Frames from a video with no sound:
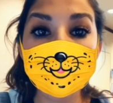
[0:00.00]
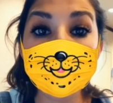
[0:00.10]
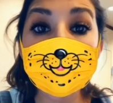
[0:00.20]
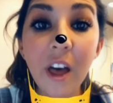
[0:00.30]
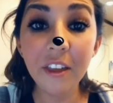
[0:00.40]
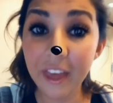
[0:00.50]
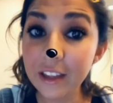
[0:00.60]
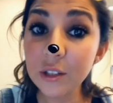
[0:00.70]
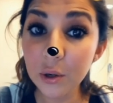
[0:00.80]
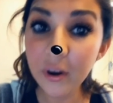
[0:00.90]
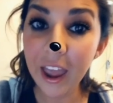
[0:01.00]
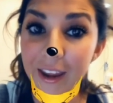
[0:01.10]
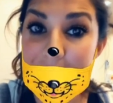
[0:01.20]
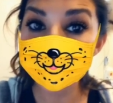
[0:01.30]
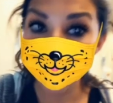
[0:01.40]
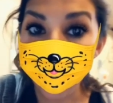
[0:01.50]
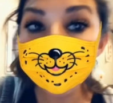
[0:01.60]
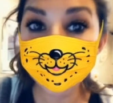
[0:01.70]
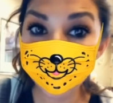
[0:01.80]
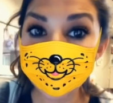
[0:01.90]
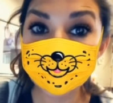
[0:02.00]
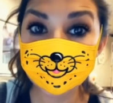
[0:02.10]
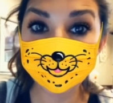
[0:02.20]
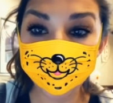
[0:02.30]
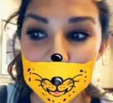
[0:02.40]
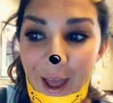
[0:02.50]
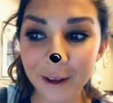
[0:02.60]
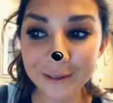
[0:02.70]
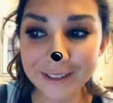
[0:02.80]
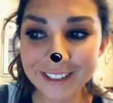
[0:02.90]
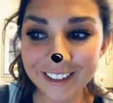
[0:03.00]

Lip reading: Well, that's correct, but actually it's pronounced